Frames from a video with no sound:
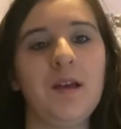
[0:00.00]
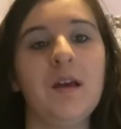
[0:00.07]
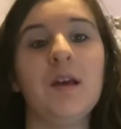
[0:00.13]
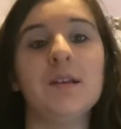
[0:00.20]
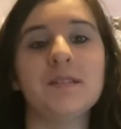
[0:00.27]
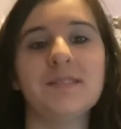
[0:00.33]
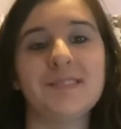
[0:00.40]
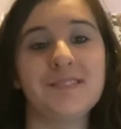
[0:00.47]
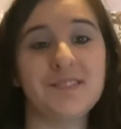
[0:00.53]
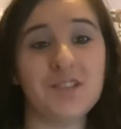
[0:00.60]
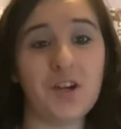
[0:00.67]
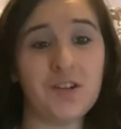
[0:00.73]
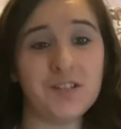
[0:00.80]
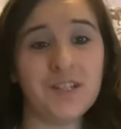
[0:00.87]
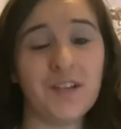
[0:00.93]

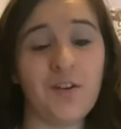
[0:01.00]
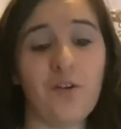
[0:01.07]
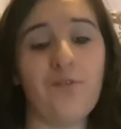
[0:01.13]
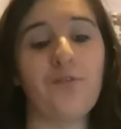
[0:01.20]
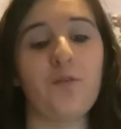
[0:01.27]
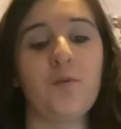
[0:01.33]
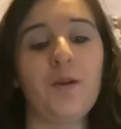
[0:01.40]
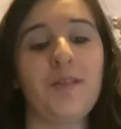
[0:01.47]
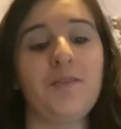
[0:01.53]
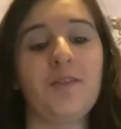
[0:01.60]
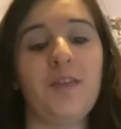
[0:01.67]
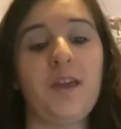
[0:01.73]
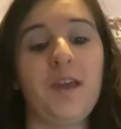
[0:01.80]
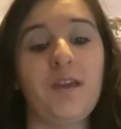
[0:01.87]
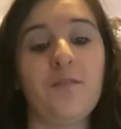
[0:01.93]
Starting off with
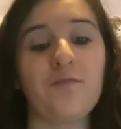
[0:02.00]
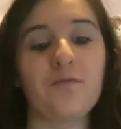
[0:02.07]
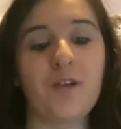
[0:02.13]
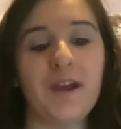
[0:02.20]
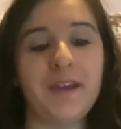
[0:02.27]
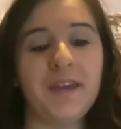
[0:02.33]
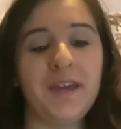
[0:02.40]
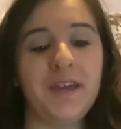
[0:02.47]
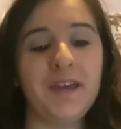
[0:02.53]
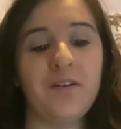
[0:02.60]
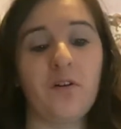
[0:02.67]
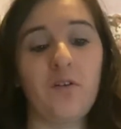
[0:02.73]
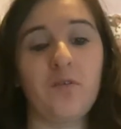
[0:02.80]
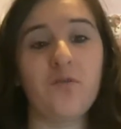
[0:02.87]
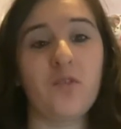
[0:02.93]
the ranking
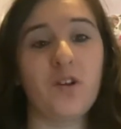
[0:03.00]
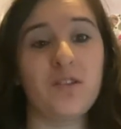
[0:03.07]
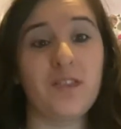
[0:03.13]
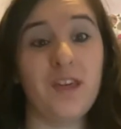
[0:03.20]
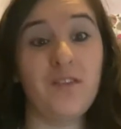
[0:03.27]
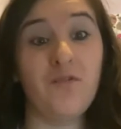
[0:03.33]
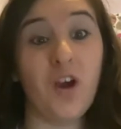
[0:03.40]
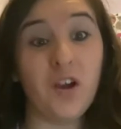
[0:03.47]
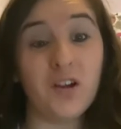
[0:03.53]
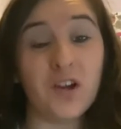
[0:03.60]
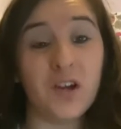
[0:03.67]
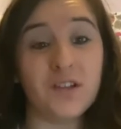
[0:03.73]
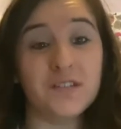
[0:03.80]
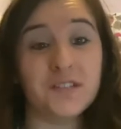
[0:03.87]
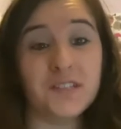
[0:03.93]
of the roller
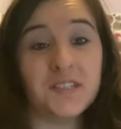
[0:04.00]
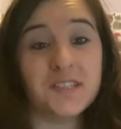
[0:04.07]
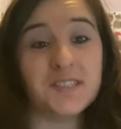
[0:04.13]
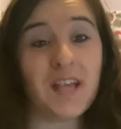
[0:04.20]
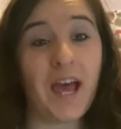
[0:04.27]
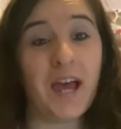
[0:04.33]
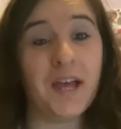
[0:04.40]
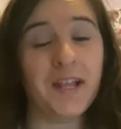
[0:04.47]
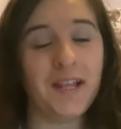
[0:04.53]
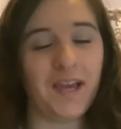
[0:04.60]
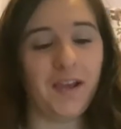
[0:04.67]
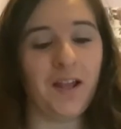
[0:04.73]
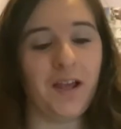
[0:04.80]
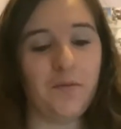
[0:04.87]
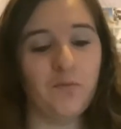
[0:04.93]
coasters at
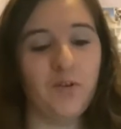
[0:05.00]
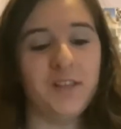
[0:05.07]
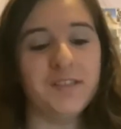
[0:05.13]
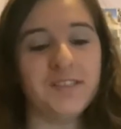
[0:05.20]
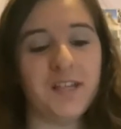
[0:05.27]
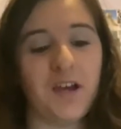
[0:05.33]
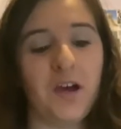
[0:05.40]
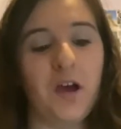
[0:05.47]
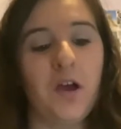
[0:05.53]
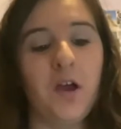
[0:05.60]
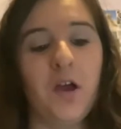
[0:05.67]
Legoland Windsor,